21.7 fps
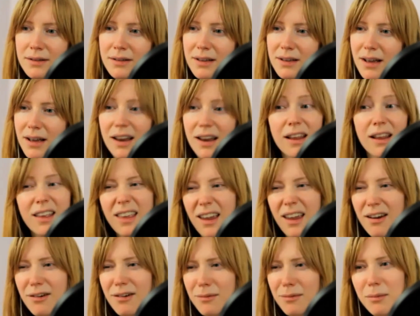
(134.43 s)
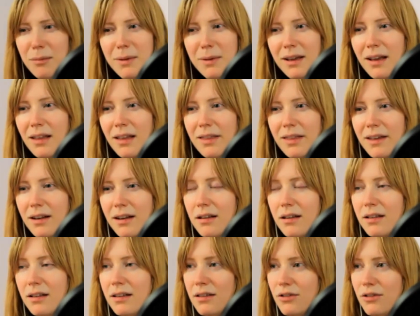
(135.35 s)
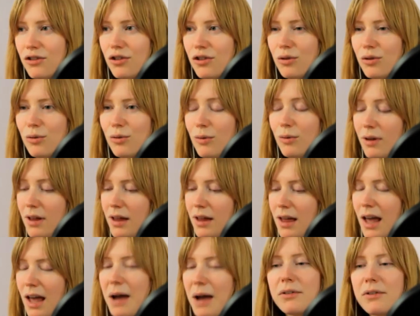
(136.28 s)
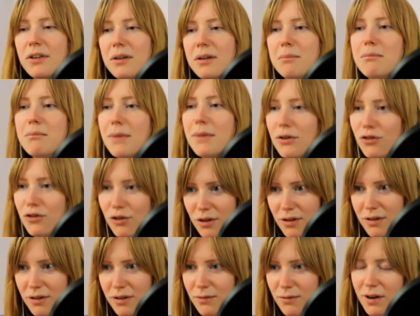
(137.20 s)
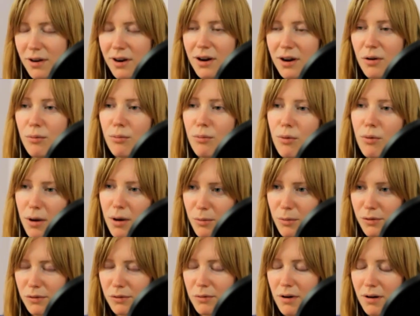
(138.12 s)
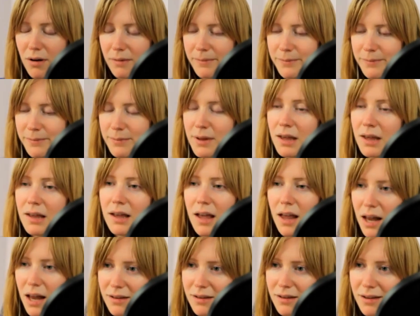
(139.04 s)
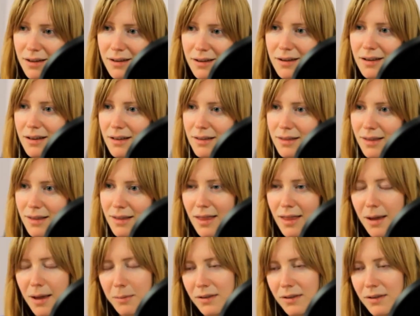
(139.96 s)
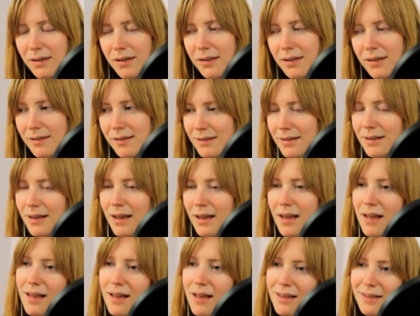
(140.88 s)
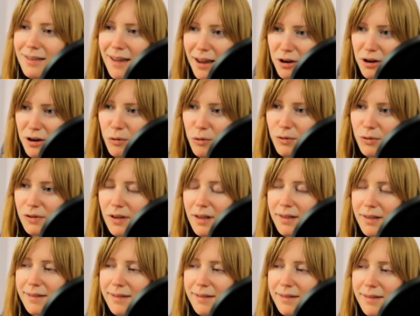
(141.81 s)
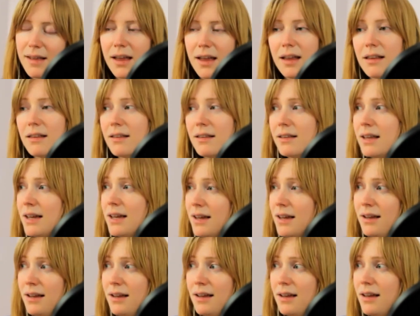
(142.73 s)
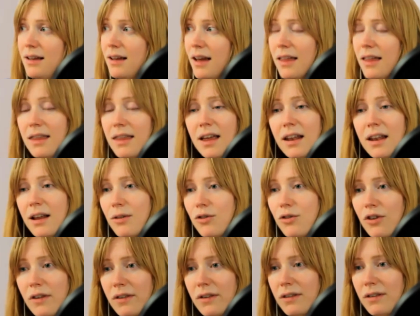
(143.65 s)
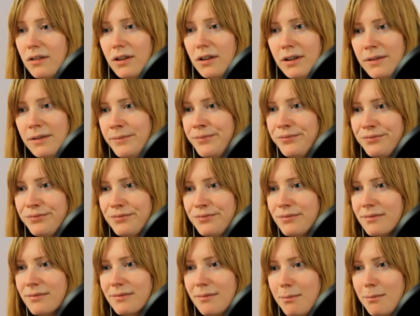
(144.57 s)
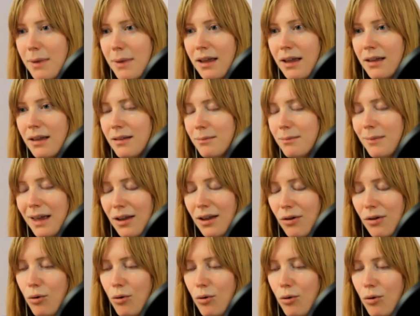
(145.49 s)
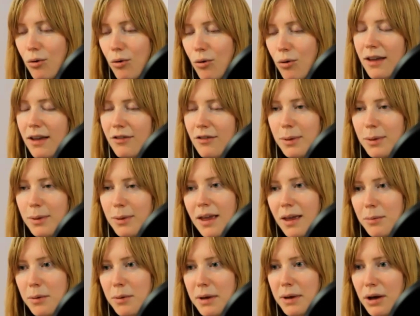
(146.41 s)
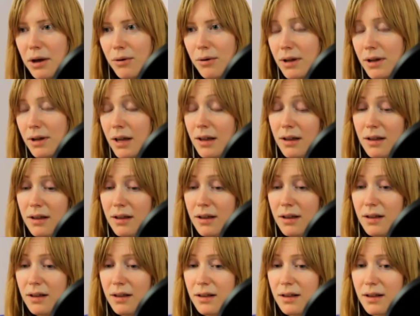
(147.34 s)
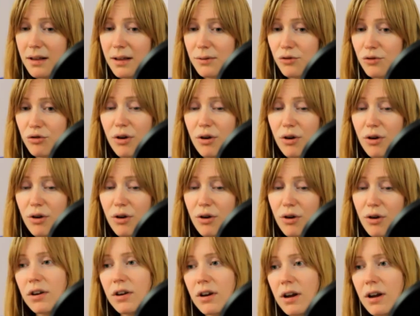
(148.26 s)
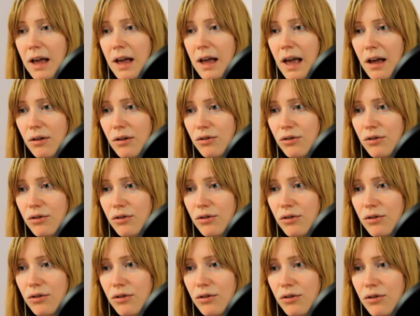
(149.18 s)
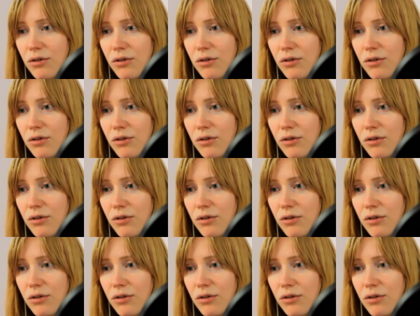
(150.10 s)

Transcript: I didn't care about my health at all to I was on a mission to figure out what was wrong. And I did. I got the Lyme disease diagnosis and and then I just my my whole life became about uh, trying to figure out how to